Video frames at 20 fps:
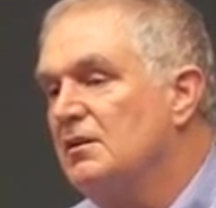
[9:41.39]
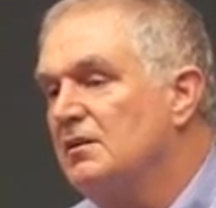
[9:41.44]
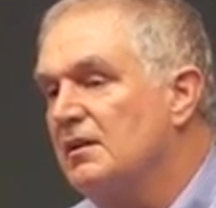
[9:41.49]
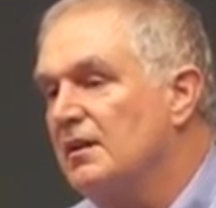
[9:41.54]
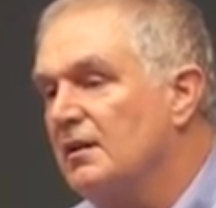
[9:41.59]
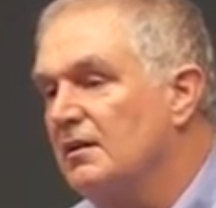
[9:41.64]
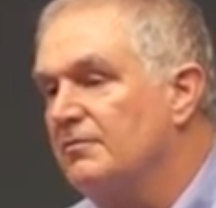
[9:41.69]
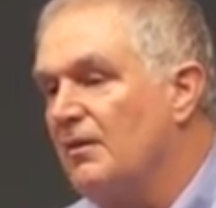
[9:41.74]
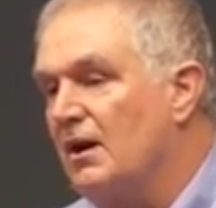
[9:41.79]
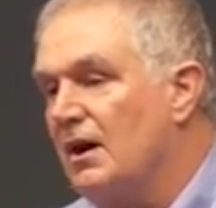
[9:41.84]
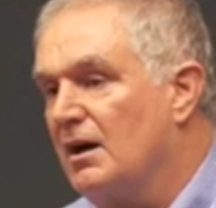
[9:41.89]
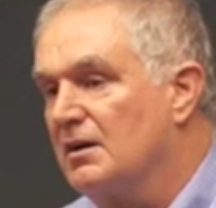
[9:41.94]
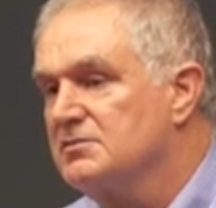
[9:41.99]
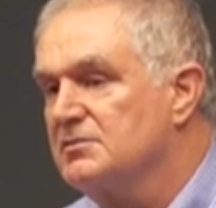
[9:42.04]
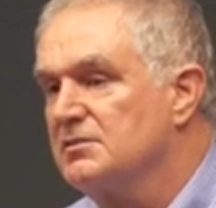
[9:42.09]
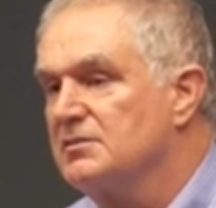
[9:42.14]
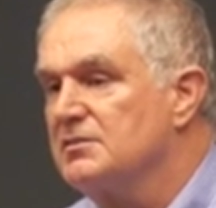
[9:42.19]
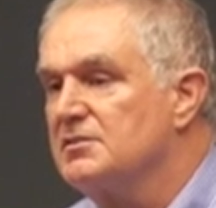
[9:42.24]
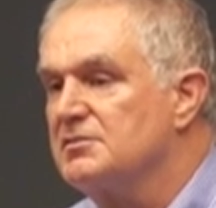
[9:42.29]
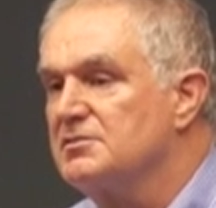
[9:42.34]
He had a
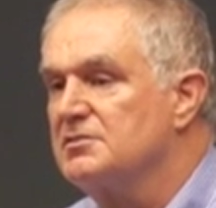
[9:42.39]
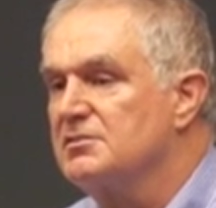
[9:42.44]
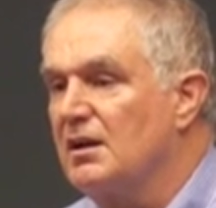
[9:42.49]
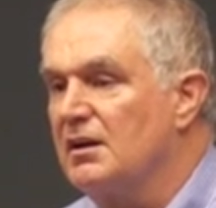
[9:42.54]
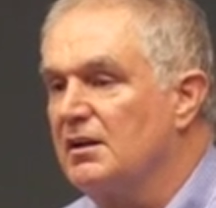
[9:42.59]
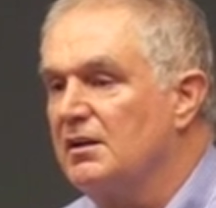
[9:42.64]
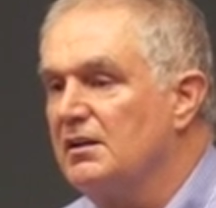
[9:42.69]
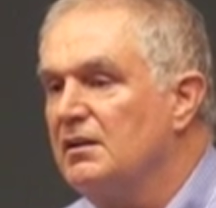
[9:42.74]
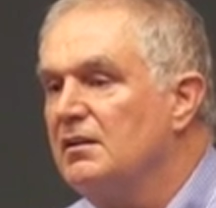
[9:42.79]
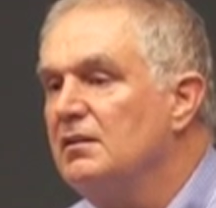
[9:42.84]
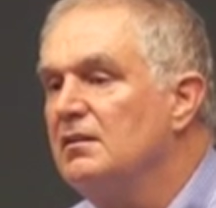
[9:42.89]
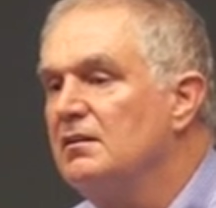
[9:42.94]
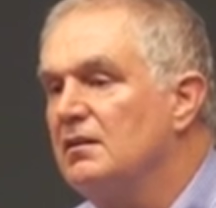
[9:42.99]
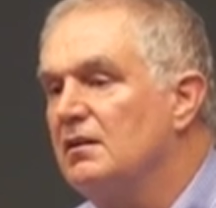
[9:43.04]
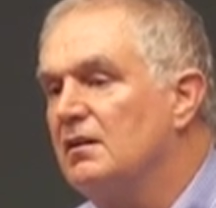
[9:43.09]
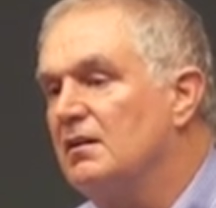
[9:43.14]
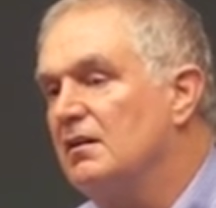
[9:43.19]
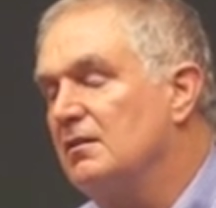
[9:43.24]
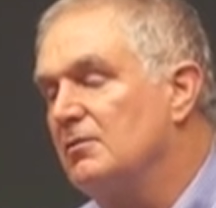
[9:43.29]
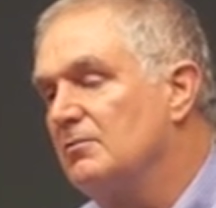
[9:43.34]
fox in his study.
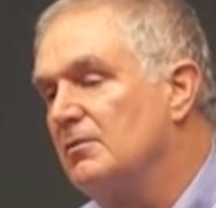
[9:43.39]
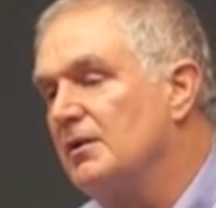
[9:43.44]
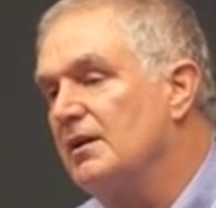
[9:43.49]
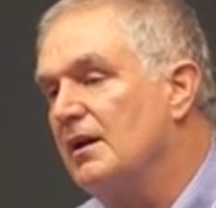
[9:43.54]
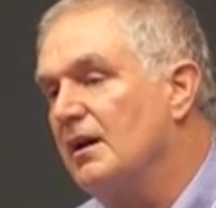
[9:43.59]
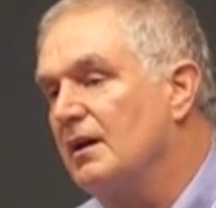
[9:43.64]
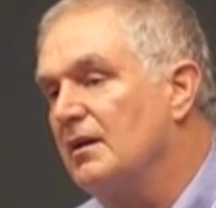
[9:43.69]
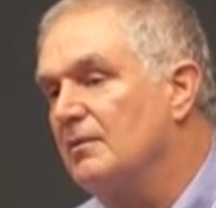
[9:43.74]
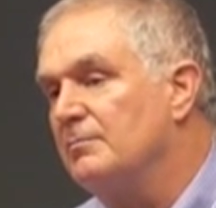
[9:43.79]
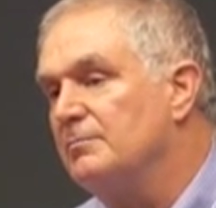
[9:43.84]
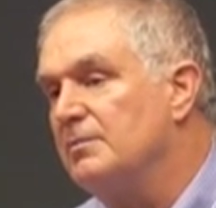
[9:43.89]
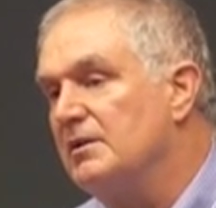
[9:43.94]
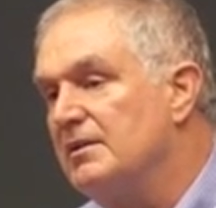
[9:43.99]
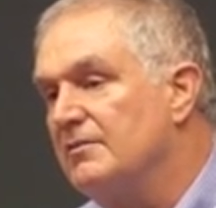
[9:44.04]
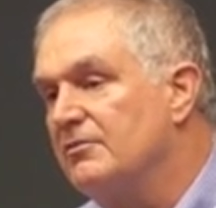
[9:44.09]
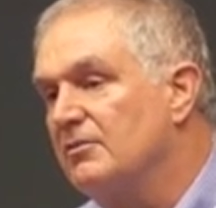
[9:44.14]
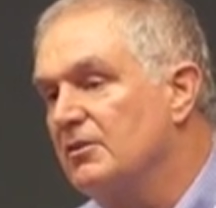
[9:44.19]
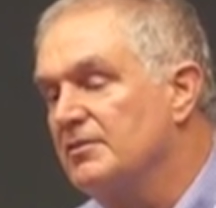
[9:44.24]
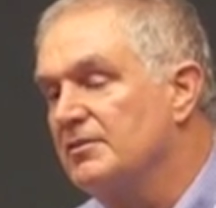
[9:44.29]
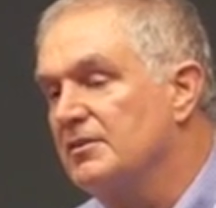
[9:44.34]
We had a
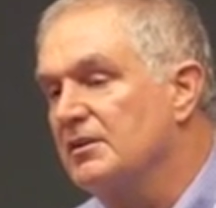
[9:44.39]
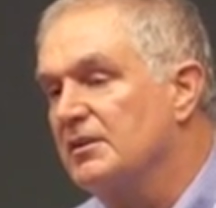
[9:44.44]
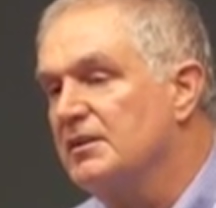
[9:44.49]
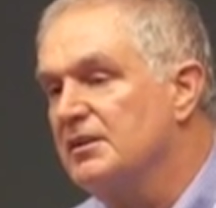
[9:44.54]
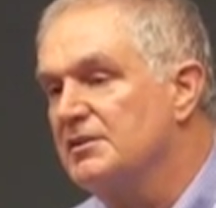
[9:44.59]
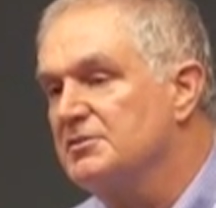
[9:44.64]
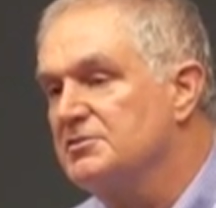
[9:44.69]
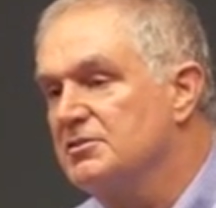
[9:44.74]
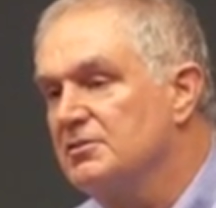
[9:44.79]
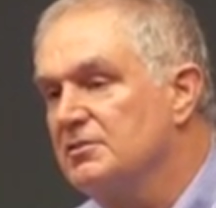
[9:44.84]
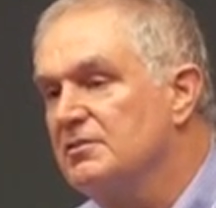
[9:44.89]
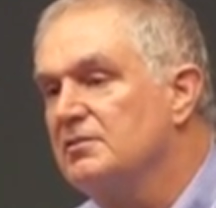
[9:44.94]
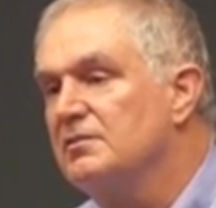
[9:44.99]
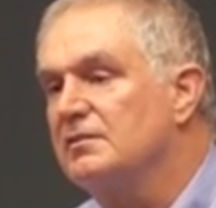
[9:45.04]
beaver in the kitchen